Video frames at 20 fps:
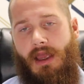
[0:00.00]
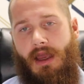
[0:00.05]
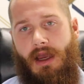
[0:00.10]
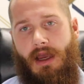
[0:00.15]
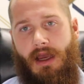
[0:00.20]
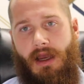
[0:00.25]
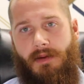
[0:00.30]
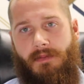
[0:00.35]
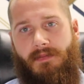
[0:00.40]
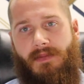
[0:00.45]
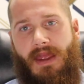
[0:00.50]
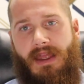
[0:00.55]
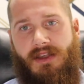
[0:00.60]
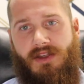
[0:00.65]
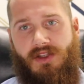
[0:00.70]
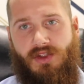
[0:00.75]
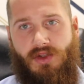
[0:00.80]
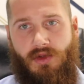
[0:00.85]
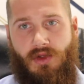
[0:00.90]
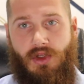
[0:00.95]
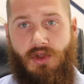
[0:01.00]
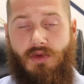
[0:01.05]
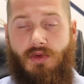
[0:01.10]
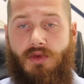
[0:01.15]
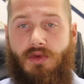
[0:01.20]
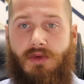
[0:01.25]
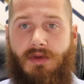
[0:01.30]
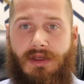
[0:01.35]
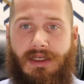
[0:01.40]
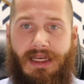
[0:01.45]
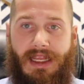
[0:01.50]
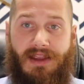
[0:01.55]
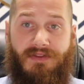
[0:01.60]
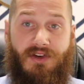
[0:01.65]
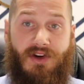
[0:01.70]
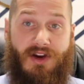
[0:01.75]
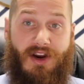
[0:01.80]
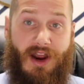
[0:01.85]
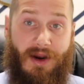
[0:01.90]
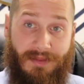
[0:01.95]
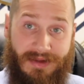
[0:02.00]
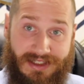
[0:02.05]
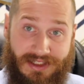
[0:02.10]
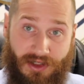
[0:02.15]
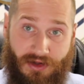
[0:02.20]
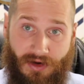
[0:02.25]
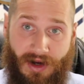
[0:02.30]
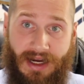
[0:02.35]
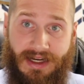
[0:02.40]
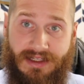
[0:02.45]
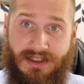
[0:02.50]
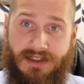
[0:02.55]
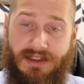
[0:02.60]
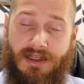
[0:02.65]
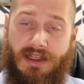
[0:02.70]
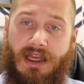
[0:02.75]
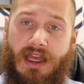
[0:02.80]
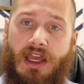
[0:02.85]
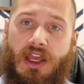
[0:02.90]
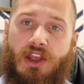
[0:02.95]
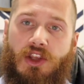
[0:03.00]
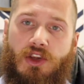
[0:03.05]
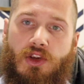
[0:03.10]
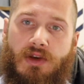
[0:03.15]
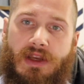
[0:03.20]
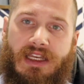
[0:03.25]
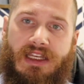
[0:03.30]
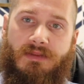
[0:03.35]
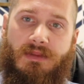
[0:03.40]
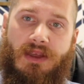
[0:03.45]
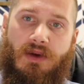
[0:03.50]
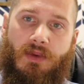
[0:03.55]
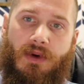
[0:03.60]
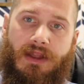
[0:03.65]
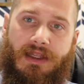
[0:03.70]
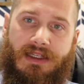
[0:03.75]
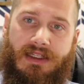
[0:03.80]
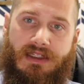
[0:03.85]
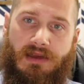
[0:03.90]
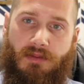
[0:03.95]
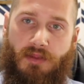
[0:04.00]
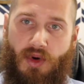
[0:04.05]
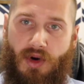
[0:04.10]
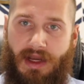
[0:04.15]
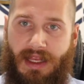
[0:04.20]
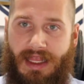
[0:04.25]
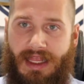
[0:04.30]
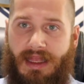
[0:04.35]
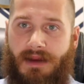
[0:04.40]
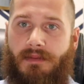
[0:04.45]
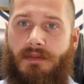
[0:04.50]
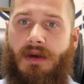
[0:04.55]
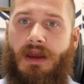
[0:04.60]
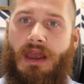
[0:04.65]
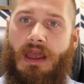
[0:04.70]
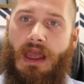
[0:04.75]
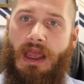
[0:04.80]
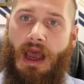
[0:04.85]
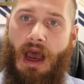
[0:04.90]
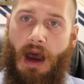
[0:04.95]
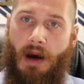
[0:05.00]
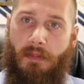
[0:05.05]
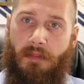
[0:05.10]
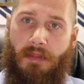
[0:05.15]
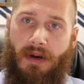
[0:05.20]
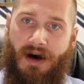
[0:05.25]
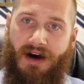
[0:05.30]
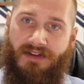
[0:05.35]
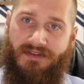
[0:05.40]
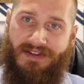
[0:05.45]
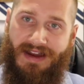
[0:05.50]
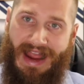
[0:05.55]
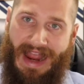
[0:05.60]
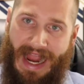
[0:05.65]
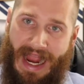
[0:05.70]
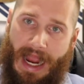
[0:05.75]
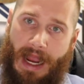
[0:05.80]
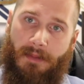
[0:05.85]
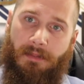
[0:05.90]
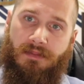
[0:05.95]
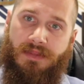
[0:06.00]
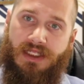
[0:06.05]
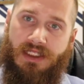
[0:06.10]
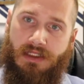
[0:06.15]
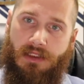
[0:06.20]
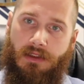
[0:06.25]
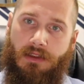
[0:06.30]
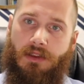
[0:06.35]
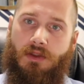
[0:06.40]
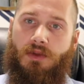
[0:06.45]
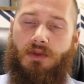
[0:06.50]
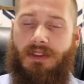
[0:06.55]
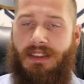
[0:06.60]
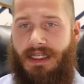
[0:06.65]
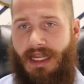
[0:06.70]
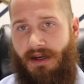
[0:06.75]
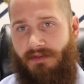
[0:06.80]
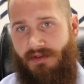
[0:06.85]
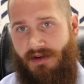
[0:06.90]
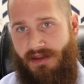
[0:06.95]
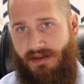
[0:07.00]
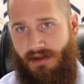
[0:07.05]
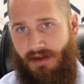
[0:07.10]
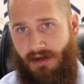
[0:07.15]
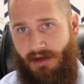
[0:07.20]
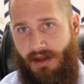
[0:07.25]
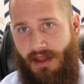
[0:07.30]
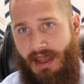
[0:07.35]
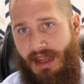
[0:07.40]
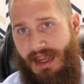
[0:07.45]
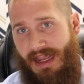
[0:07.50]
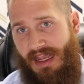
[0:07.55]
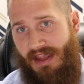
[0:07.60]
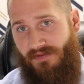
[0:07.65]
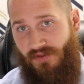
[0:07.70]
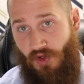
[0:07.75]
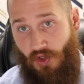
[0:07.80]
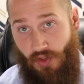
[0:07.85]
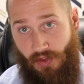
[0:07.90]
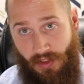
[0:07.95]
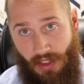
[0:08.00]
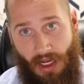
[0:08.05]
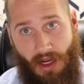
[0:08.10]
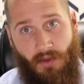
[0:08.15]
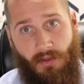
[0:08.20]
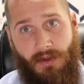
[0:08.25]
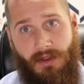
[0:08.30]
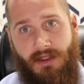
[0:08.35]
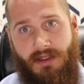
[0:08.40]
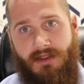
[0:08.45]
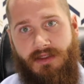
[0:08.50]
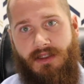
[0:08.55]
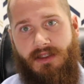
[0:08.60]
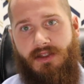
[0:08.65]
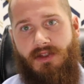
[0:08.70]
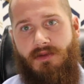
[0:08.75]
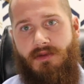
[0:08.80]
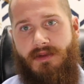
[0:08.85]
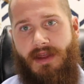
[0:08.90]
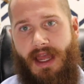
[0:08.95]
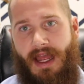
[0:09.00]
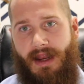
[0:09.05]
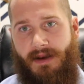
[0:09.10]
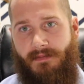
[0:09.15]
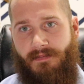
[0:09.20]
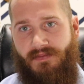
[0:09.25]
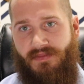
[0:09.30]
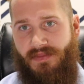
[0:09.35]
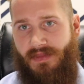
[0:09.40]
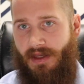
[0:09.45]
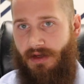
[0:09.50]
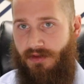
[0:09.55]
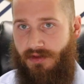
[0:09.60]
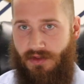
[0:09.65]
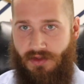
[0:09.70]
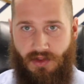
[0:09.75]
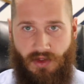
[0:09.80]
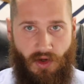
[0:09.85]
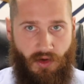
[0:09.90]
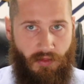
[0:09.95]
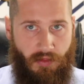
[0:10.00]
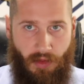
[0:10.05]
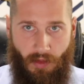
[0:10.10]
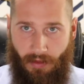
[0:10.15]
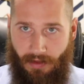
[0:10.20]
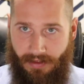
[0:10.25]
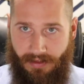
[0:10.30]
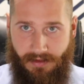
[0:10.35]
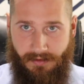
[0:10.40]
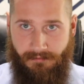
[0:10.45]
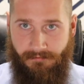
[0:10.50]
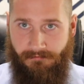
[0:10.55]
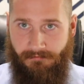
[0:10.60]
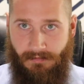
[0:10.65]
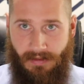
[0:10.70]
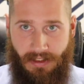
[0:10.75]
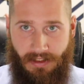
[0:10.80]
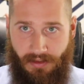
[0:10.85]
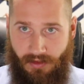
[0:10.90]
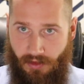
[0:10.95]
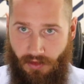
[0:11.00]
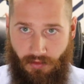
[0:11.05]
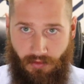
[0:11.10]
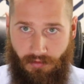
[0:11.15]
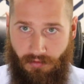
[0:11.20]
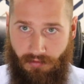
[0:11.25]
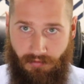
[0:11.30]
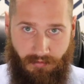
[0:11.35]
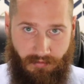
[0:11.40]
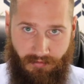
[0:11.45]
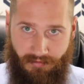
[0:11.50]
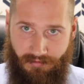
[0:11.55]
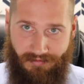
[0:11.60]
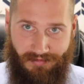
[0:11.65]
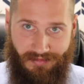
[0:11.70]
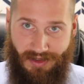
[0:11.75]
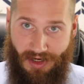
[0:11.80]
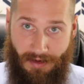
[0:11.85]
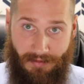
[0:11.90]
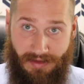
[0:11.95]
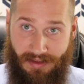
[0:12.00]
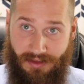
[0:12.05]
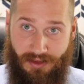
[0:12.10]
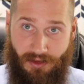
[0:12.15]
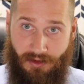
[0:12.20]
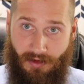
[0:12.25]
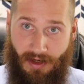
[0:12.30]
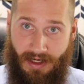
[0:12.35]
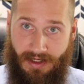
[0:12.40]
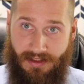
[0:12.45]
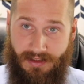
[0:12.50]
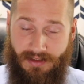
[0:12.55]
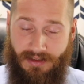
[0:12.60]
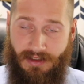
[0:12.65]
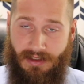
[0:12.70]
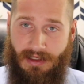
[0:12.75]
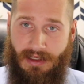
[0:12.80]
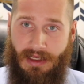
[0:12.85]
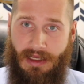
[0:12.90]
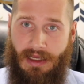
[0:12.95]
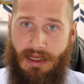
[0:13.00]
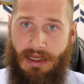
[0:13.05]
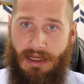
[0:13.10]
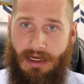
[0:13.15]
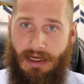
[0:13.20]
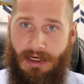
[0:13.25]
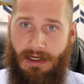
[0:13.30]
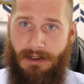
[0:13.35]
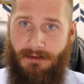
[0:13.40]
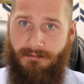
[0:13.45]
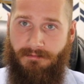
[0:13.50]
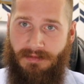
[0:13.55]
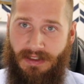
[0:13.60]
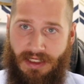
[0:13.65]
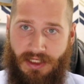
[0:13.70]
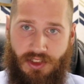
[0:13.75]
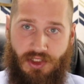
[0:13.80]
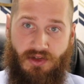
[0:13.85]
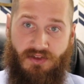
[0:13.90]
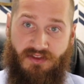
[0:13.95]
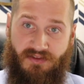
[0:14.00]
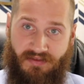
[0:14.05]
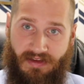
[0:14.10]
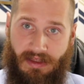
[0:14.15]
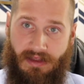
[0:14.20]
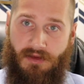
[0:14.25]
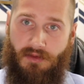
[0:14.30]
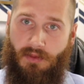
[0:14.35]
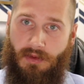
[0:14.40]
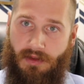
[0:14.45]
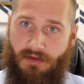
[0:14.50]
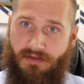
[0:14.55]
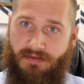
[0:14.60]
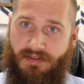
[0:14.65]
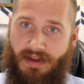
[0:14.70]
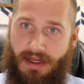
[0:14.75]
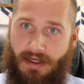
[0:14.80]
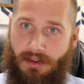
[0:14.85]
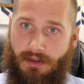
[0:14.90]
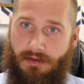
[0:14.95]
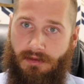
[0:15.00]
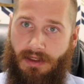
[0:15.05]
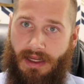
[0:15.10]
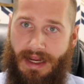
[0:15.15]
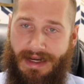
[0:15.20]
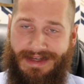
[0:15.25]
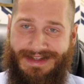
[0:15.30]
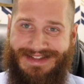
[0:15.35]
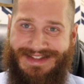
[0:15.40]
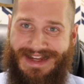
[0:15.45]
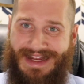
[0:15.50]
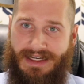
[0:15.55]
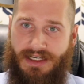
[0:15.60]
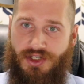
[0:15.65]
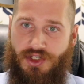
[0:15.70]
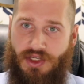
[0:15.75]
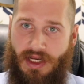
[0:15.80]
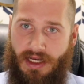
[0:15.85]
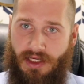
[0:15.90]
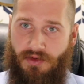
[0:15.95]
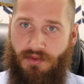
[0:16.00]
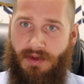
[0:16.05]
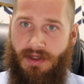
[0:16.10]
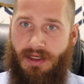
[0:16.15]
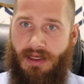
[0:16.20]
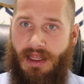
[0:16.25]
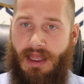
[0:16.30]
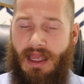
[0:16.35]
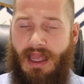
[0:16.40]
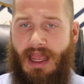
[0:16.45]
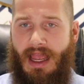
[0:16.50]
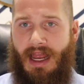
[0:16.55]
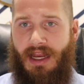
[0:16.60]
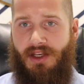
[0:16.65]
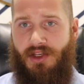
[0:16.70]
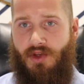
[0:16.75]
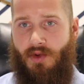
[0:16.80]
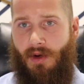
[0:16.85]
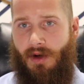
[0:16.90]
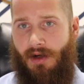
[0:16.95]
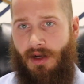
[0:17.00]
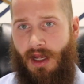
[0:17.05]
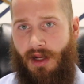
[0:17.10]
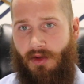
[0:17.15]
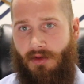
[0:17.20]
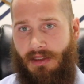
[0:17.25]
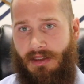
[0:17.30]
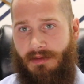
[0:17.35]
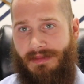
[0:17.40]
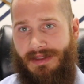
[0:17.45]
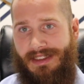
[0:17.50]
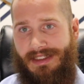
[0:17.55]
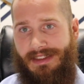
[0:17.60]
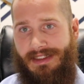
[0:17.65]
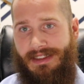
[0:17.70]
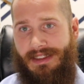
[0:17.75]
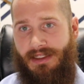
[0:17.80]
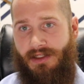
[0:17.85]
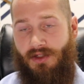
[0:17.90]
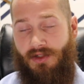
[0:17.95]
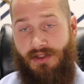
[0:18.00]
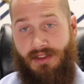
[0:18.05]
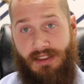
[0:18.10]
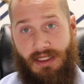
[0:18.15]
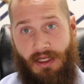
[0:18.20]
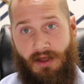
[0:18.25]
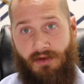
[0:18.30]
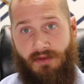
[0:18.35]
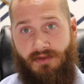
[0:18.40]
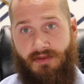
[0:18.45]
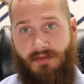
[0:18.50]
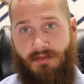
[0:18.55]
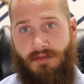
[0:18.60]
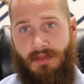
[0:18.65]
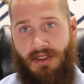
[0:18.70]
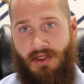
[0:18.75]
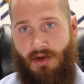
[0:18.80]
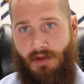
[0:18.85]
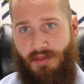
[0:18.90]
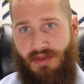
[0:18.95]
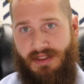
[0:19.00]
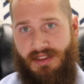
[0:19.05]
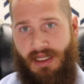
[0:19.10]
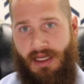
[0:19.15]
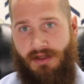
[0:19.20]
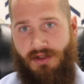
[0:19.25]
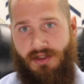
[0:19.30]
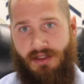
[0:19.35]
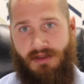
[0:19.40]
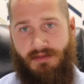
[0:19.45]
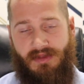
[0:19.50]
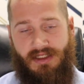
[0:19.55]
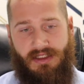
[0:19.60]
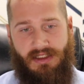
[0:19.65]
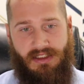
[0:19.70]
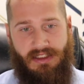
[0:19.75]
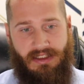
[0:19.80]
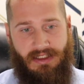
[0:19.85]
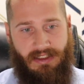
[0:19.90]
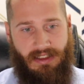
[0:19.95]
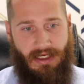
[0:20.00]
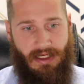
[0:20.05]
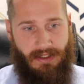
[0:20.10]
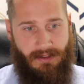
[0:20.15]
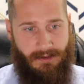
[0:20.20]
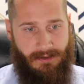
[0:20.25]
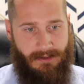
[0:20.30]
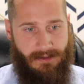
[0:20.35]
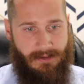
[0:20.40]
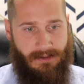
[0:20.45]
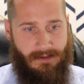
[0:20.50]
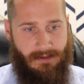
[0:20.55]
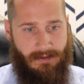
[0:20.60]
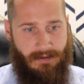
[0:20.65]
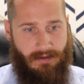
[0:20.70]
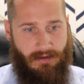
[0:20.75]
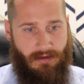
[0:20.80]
Um, and so you, if you're coming to Christ you need to be willing to put him above absolutely everything. If you're not willing to do that, there's no point in you coming to Christ um, because your faith will fail and it's not genuine, and you are not only misleading yourself, but you're potentially misleading others.